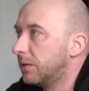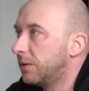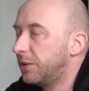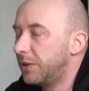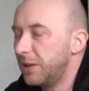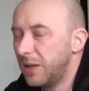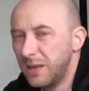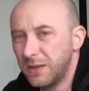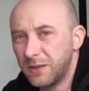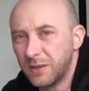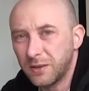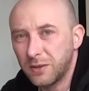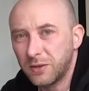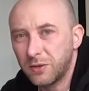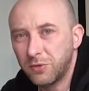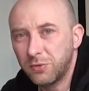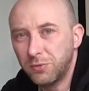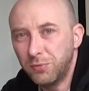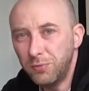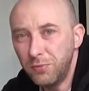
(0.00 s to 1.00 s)
Jesus
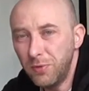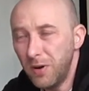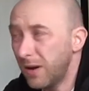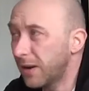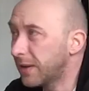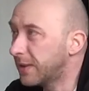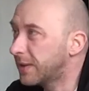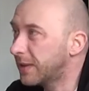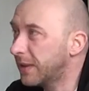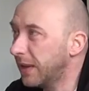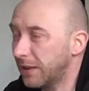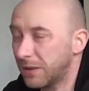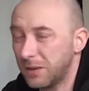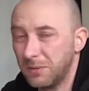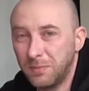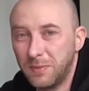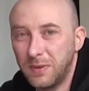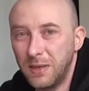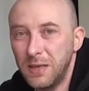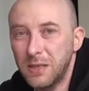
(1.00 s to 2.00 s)
Christ, get
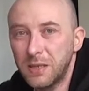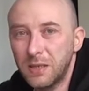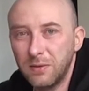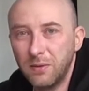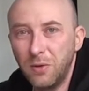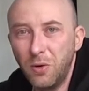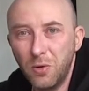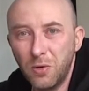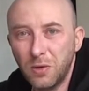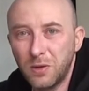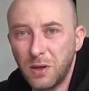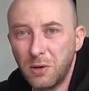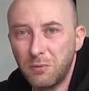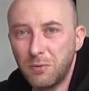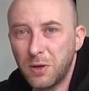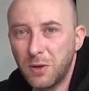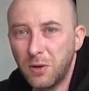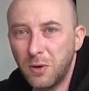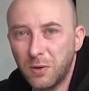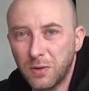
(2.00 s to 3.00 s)
some decent audio
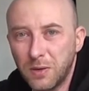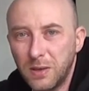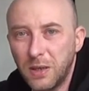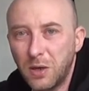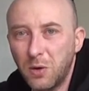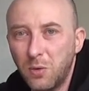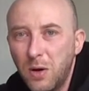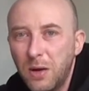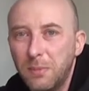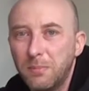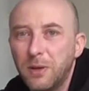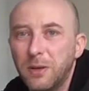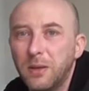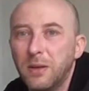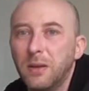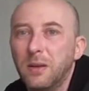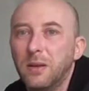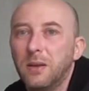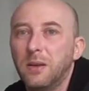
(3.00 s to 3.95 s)
recording equipment.